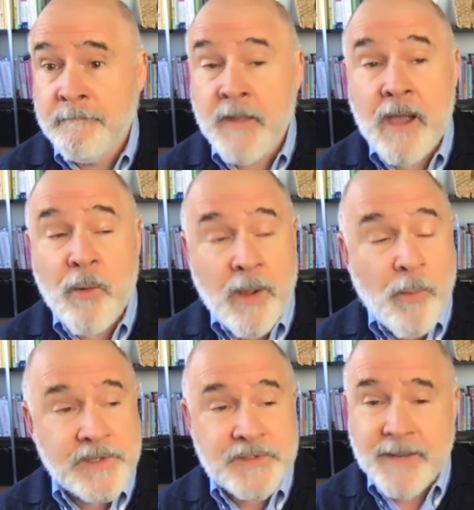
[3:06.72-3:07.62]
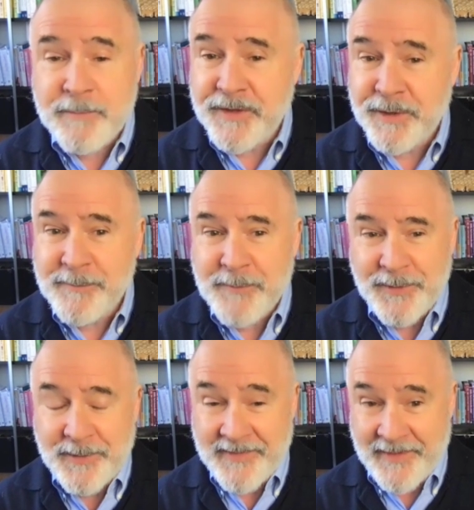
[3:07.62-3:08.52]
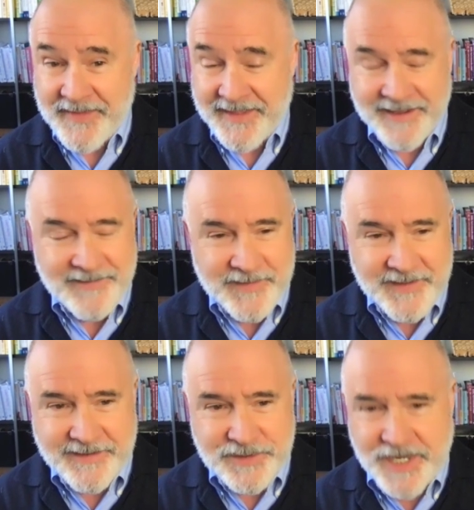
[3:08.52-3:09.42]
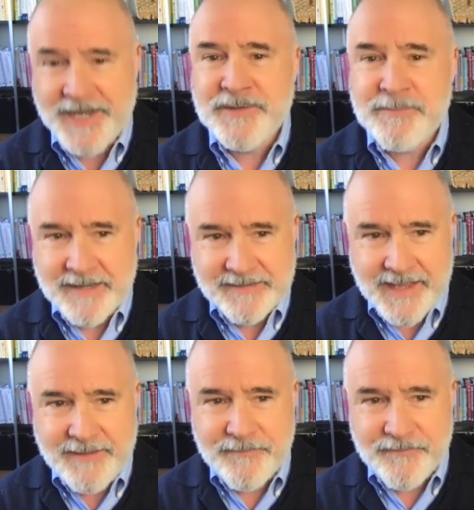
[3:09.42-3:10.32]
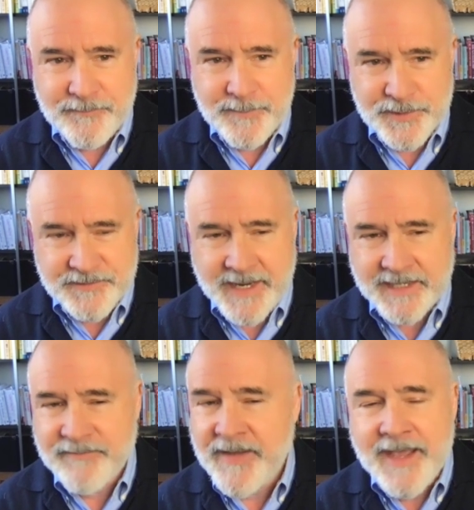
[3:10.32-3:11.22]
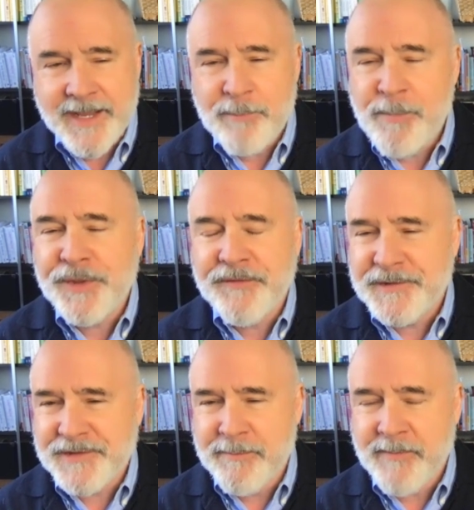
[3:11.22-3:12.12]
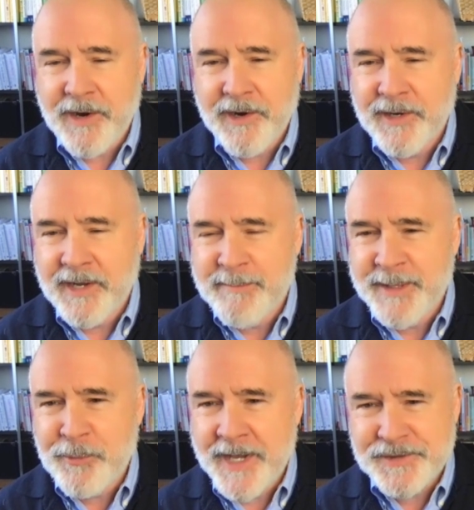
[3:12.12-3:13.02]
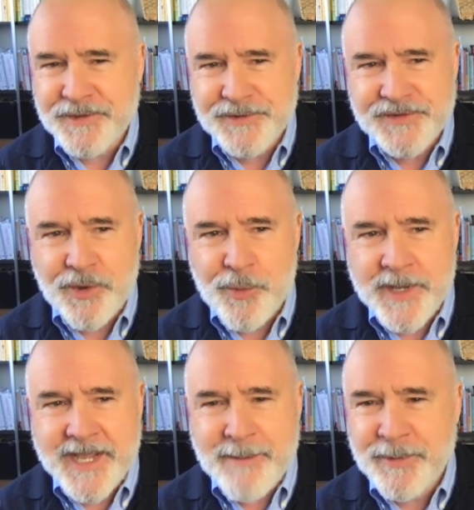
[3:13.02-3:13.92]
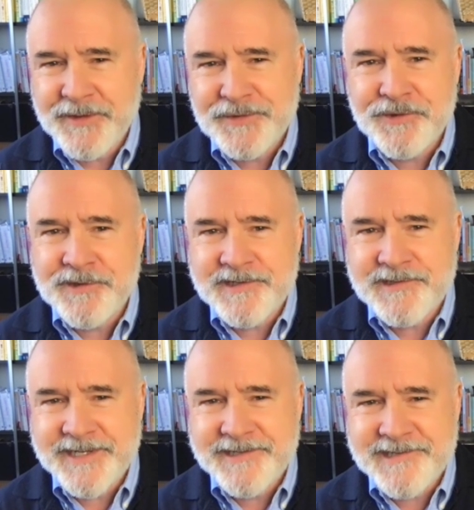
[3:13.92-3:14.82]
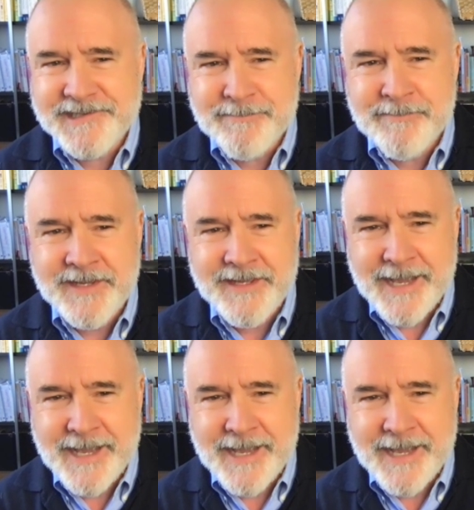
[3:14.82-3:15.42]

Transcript: Yeah, I, I, want to stop you there on the the change my life perspective. You know, both of us are, are uh, Midwesterners, so we come with a certain cynicism.